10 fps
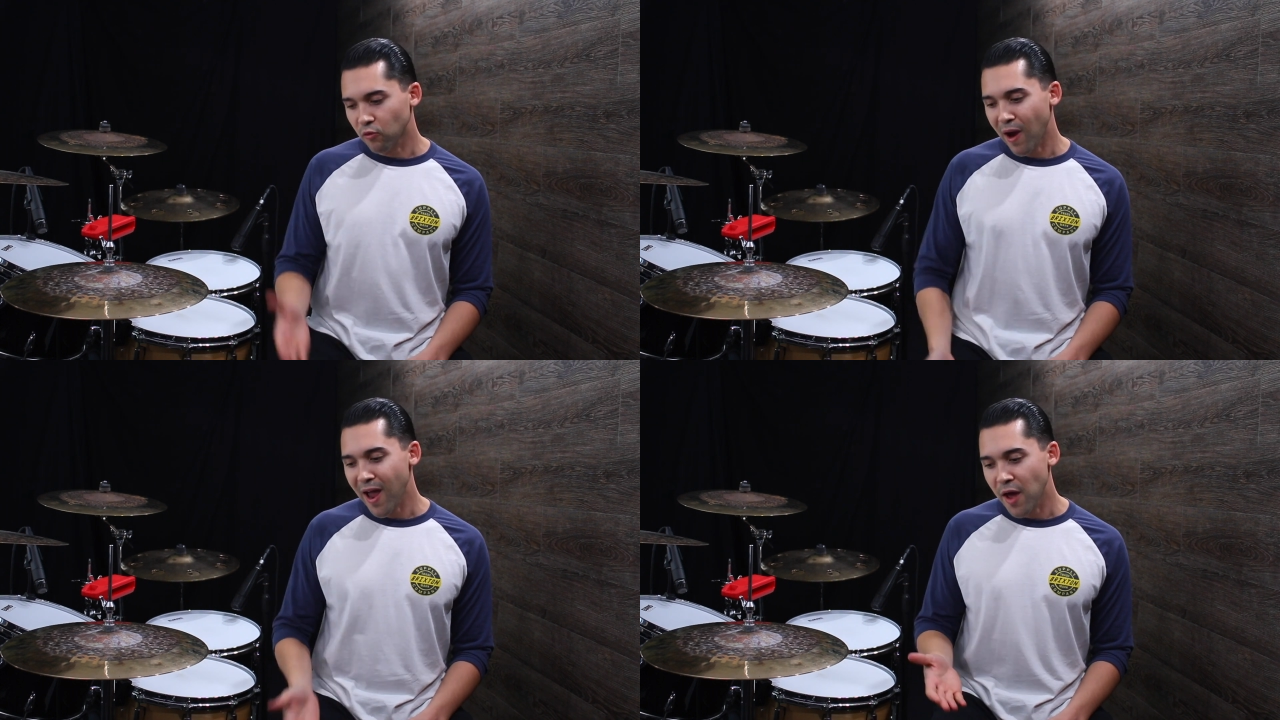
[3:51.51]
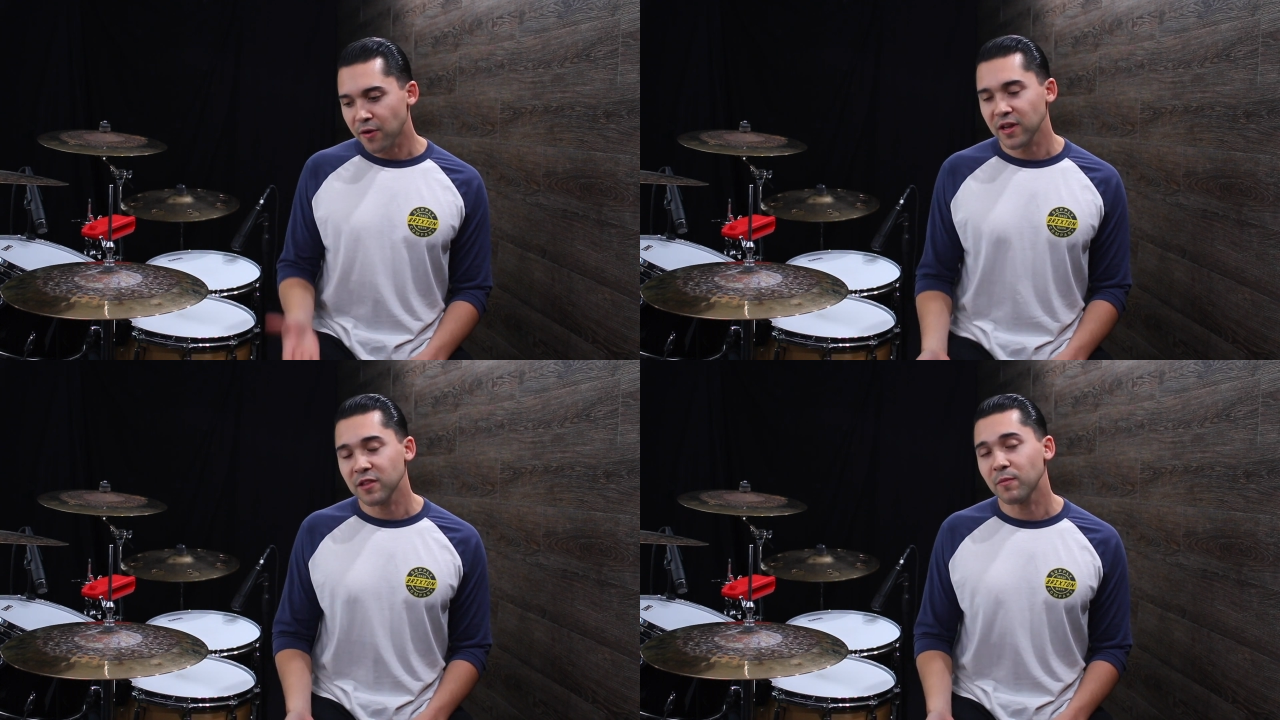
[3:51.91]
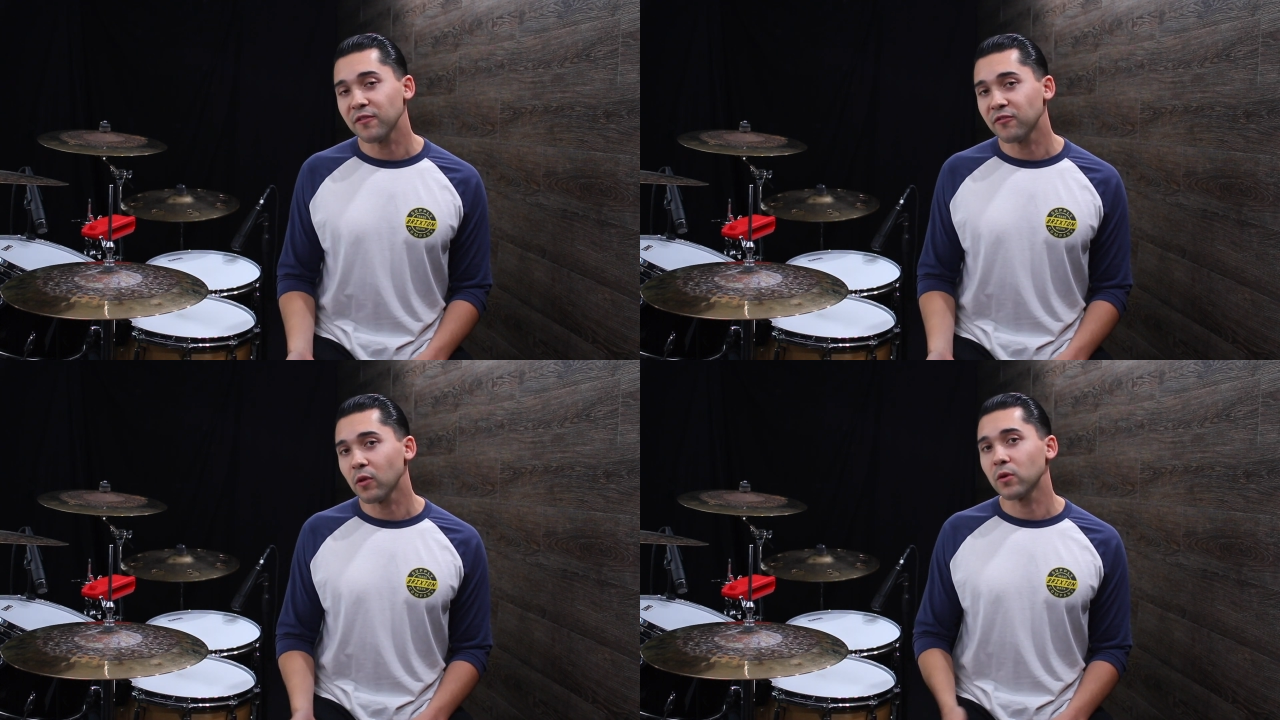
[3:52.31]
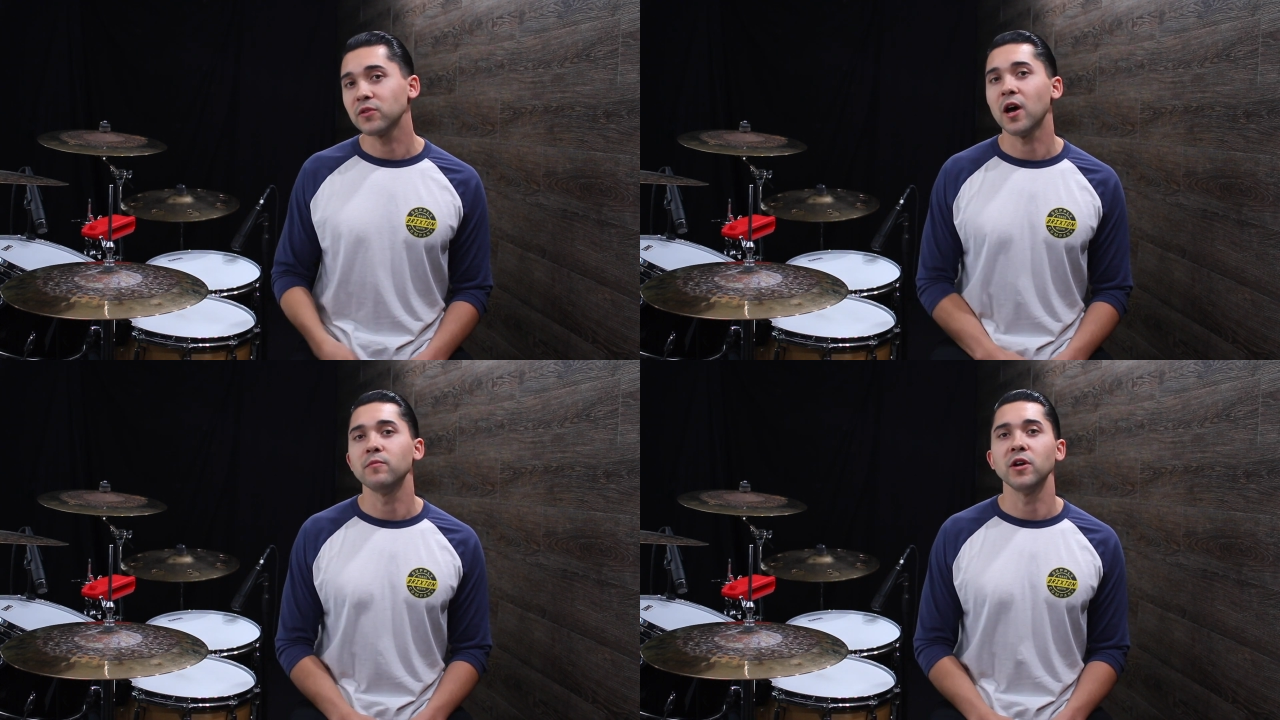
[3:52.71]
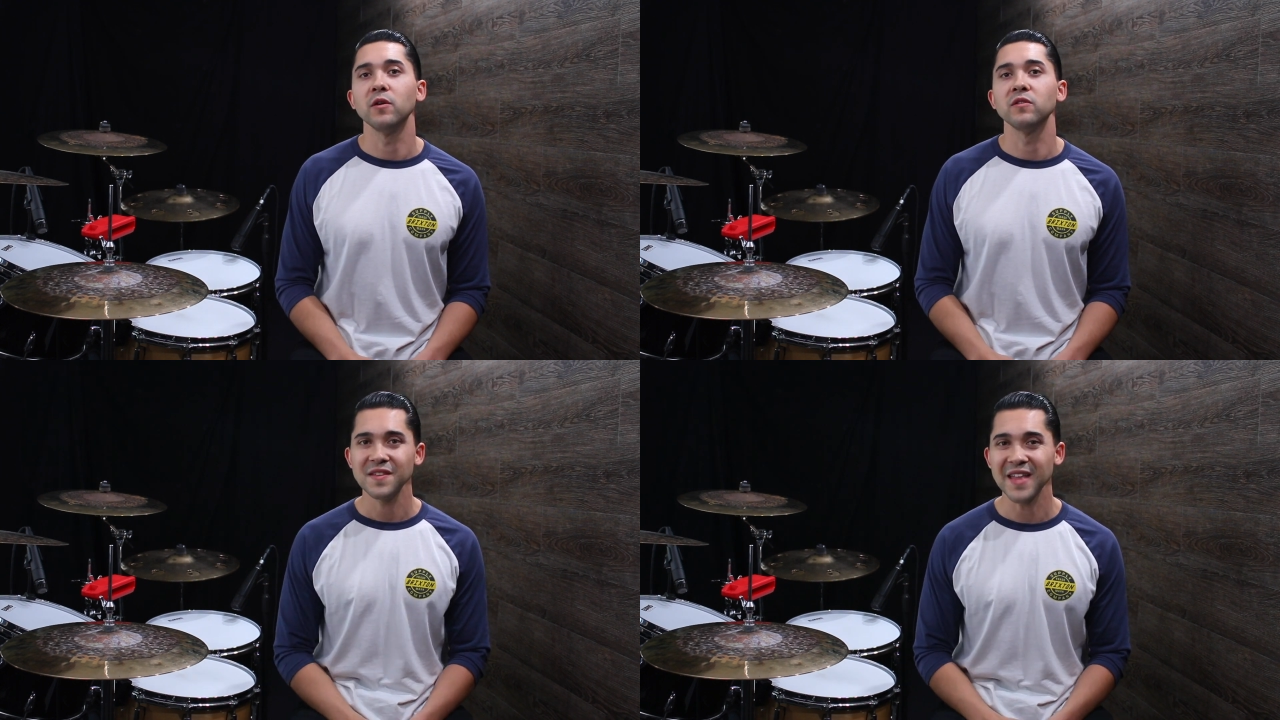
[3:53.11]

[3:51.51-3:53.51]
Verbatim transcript: right underneath my floor tom notes.